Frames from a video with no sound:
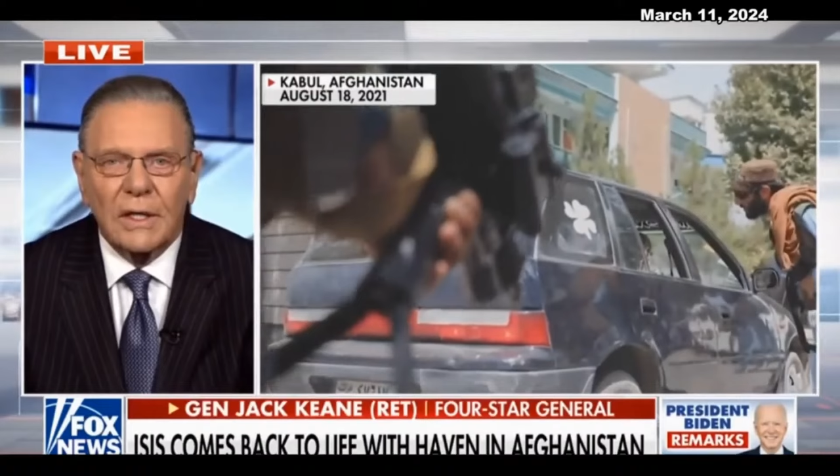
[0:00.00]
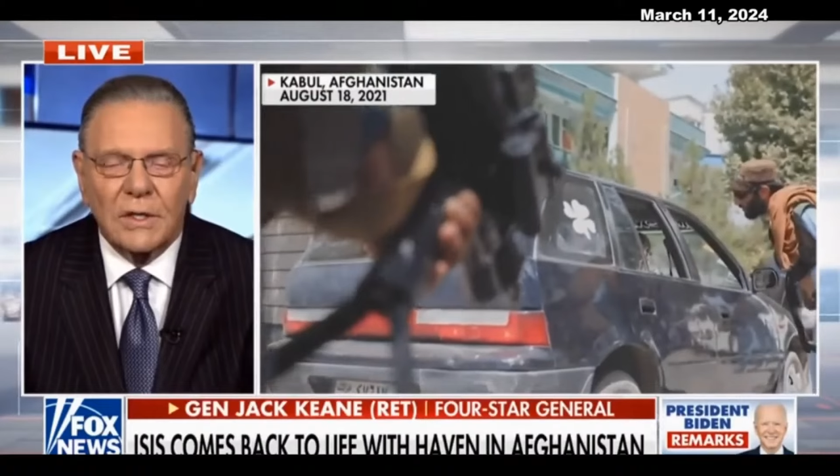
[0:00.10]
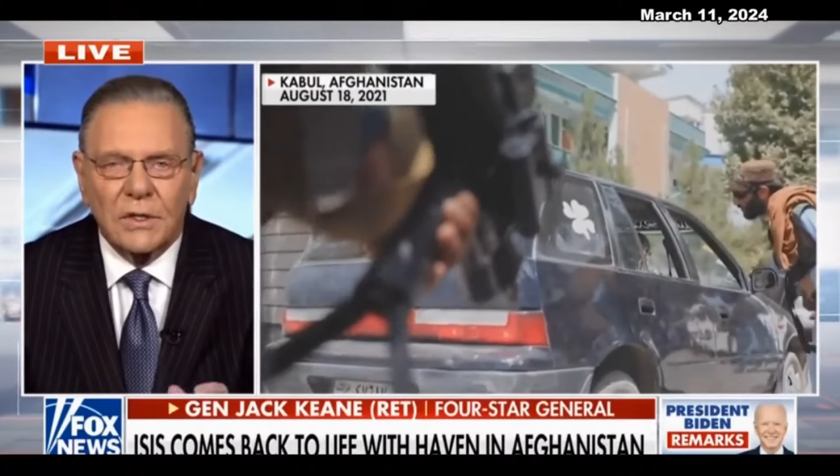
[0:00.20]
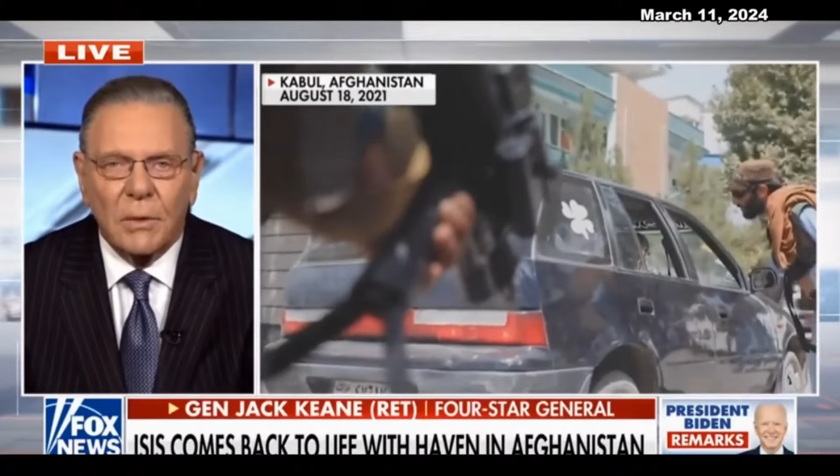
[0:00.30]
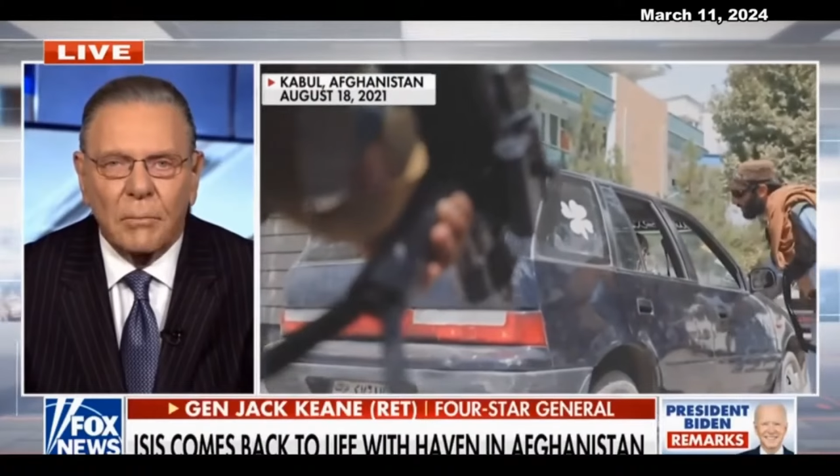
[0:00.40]

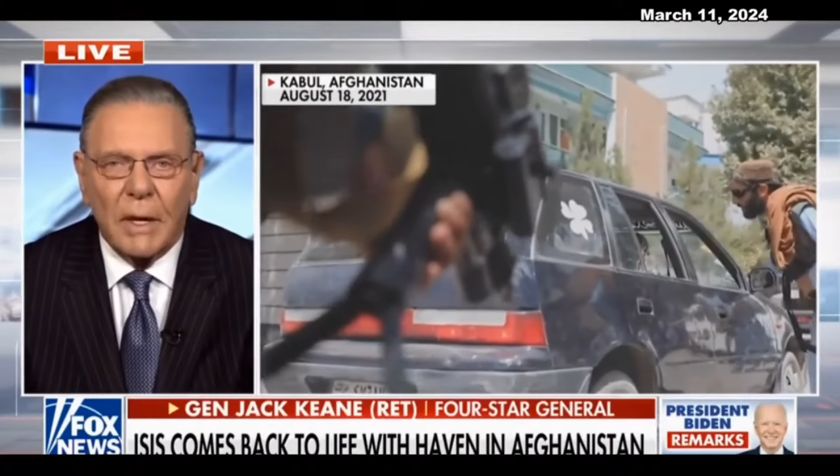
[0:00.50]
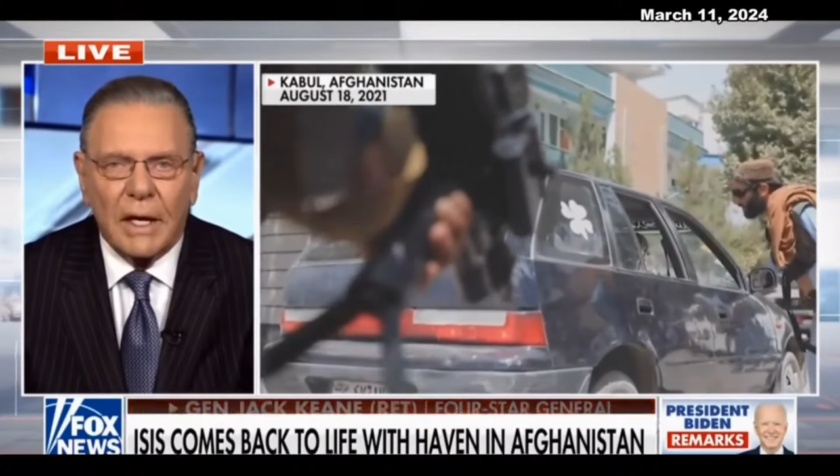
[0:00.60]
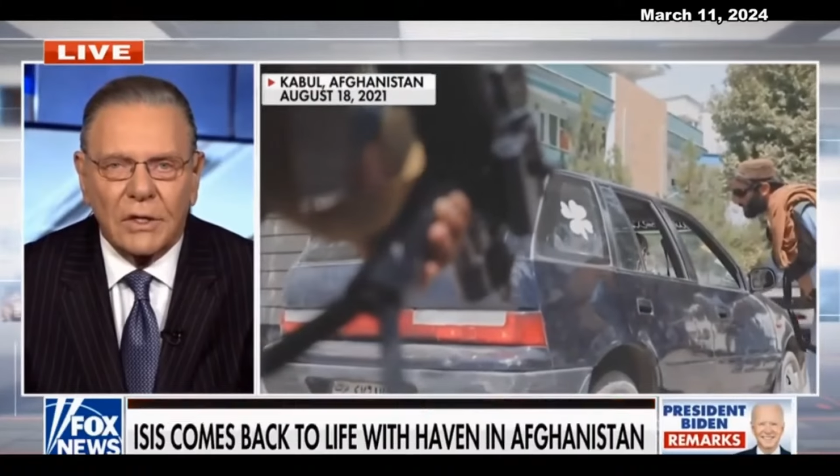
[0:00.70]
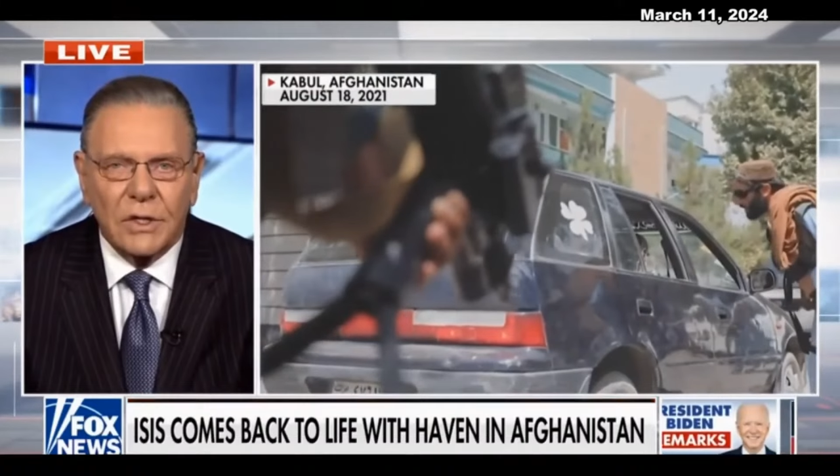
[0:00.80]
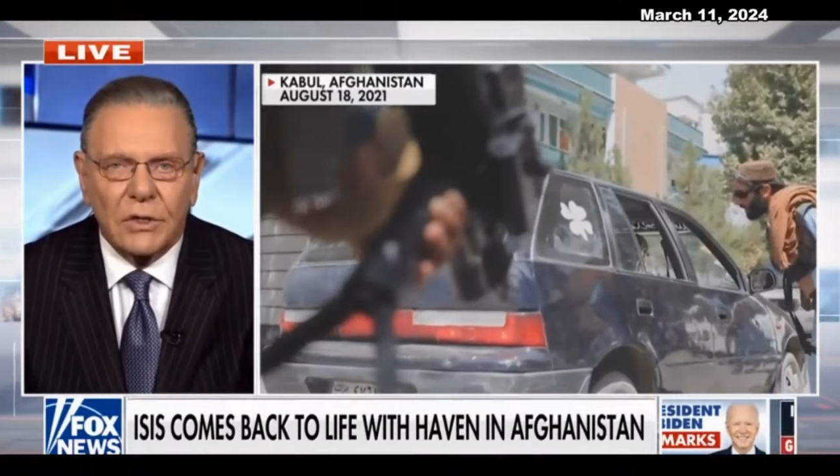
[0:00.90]
This is a
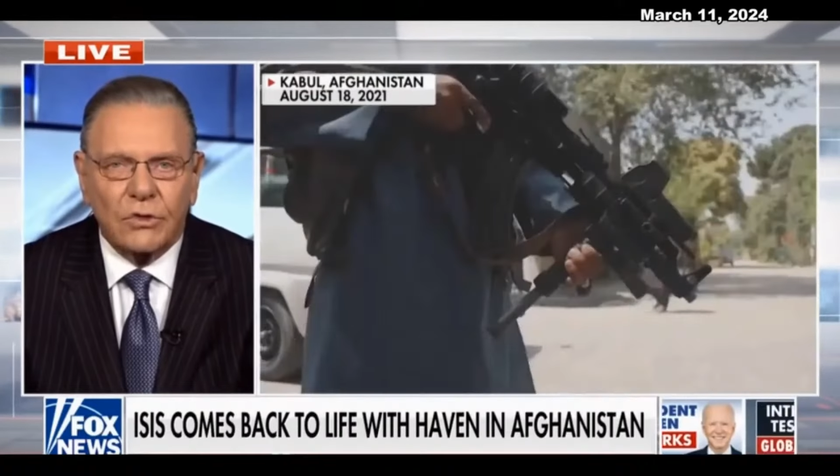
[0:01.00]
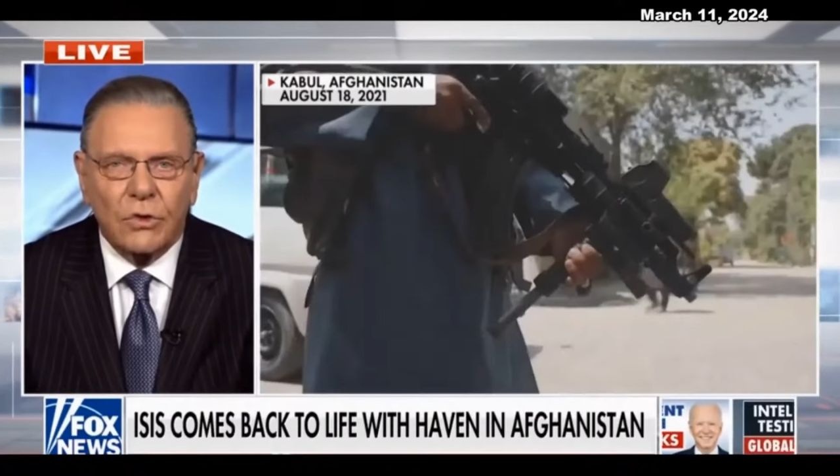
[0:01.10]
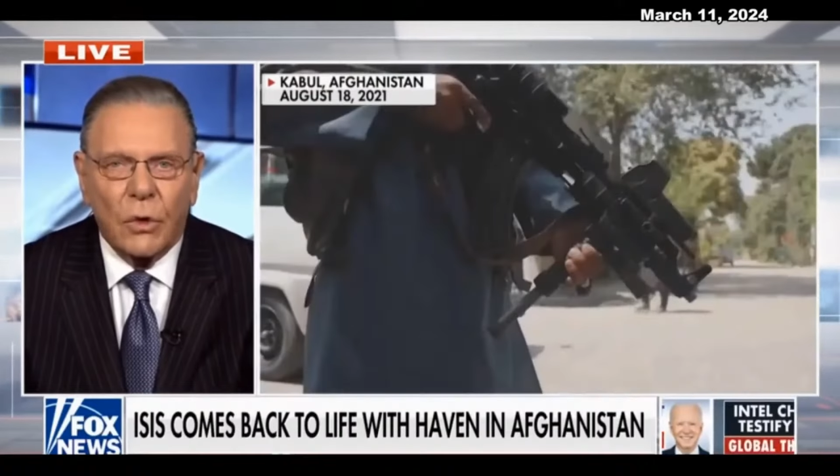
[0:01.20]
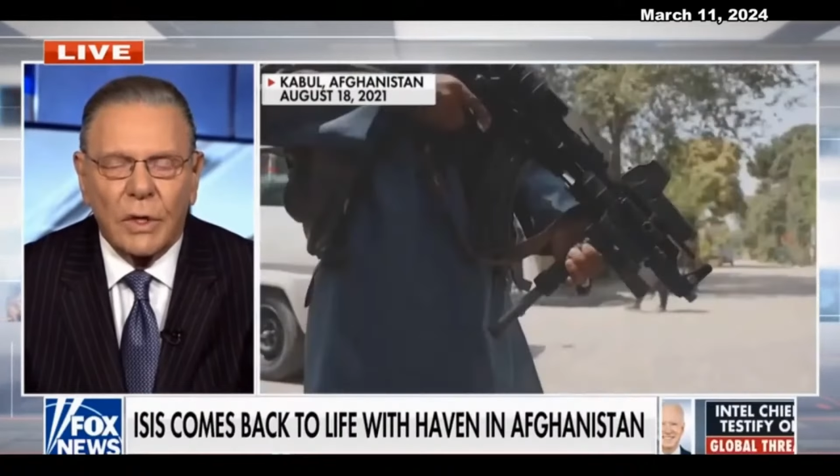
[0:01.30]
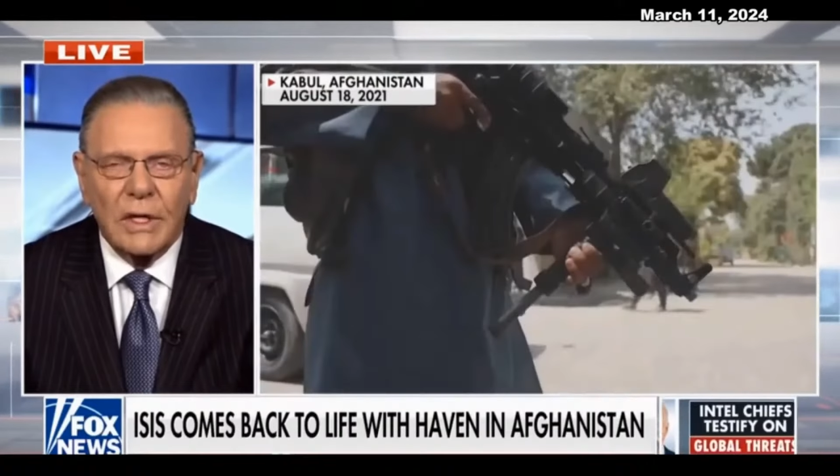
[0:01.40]
menace that's
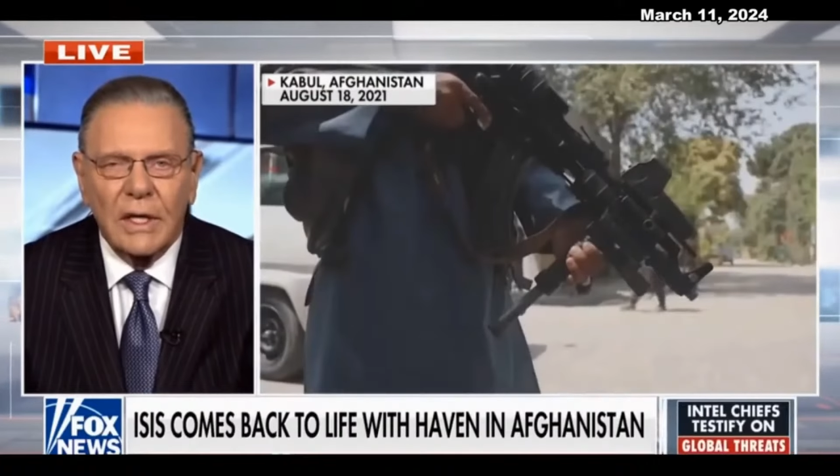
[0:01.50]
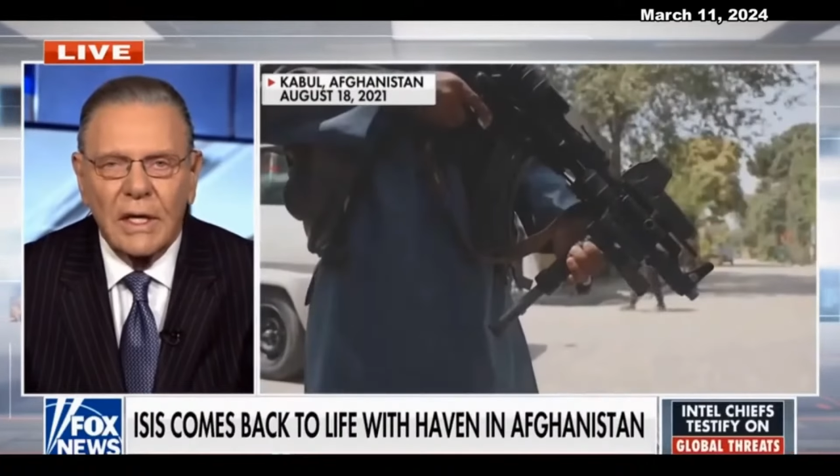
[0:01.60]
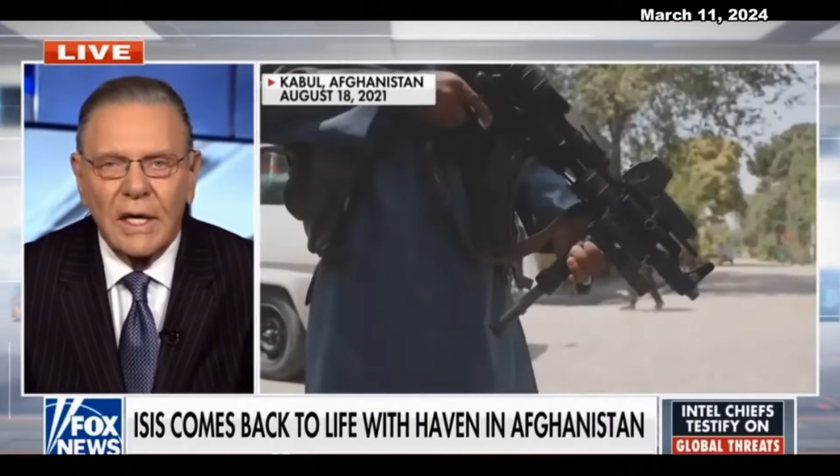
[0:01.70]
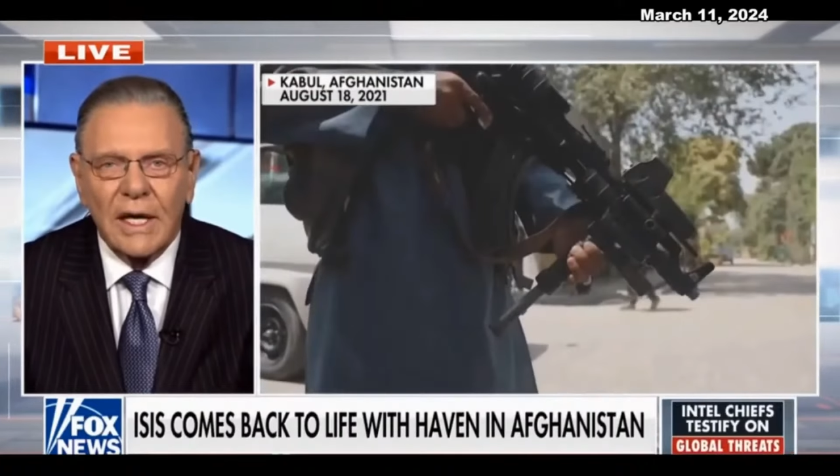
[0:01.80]
growing.